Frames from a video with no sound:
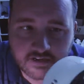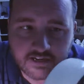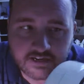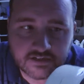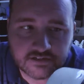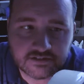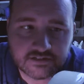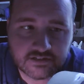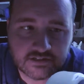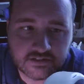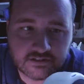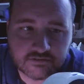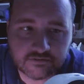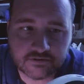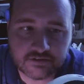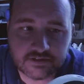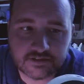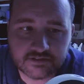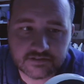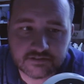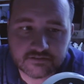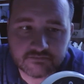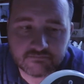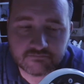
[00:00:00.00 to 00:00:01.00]

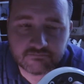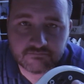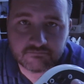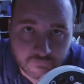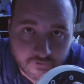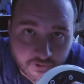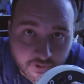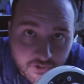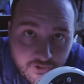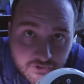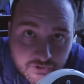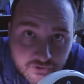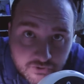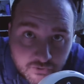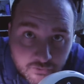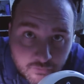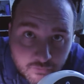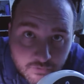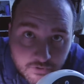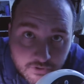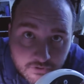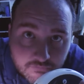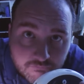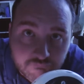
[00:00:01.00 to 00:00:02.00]
HD3s. Let's do
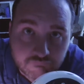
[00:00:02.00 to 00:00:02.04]
it.